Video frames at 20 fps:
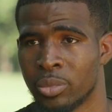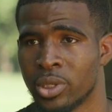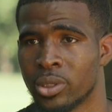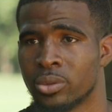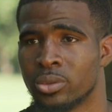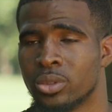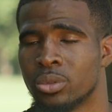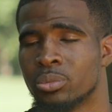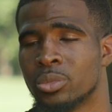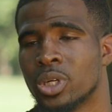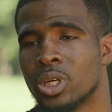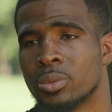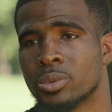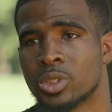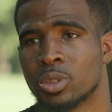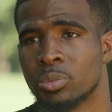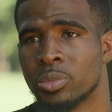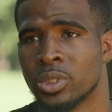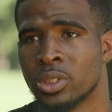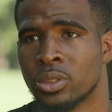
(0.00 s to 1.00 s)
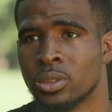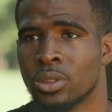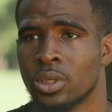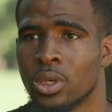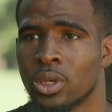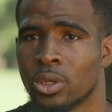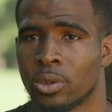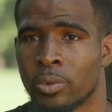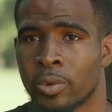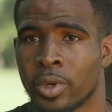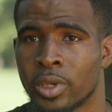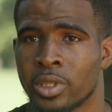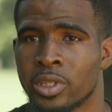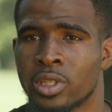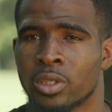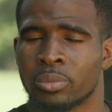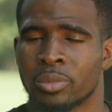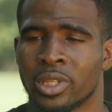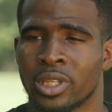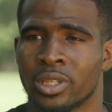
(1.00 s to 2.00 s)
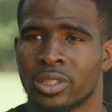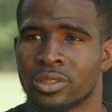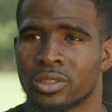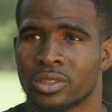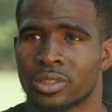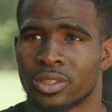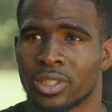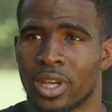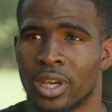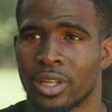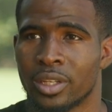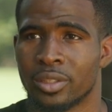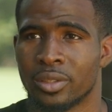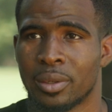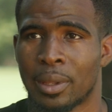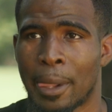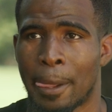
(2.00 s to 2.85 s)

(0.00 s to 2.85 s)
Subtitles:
build them up to be great young men in society.